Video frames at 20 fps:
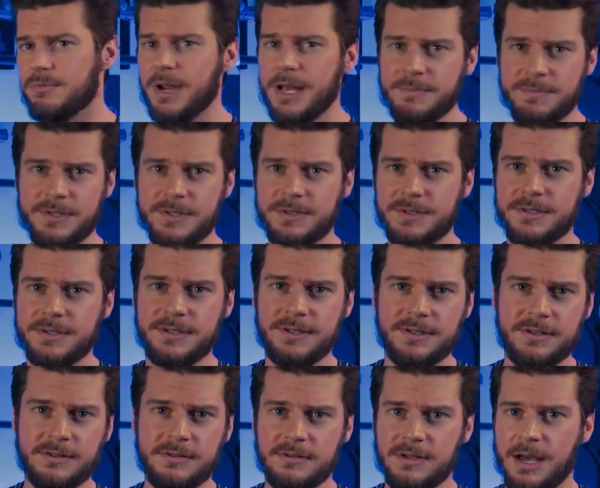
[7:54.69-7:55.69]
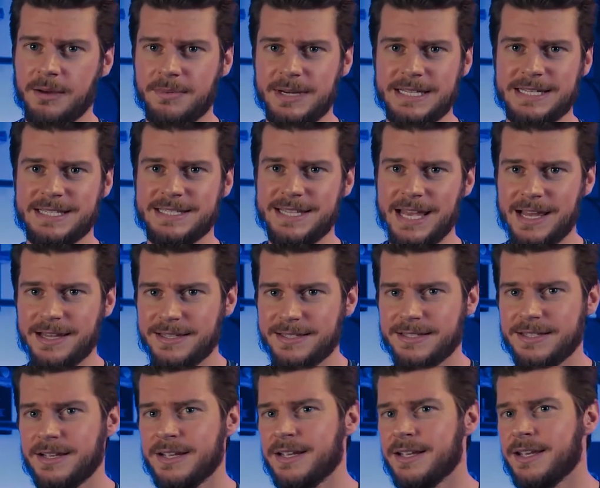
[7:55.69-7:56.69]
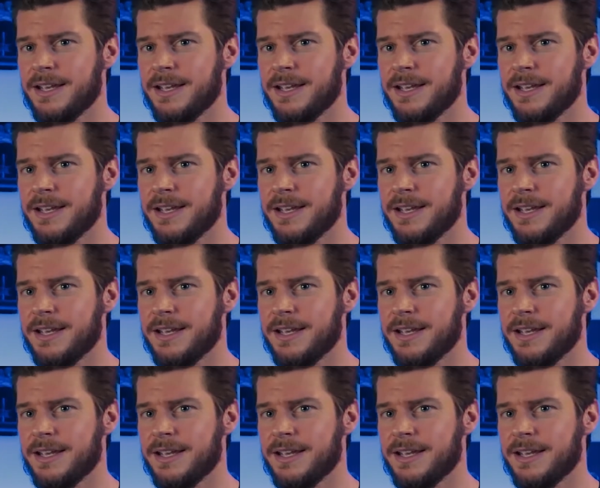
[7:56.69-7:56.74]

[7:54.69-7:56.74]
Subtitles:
reps you should do, how many sets,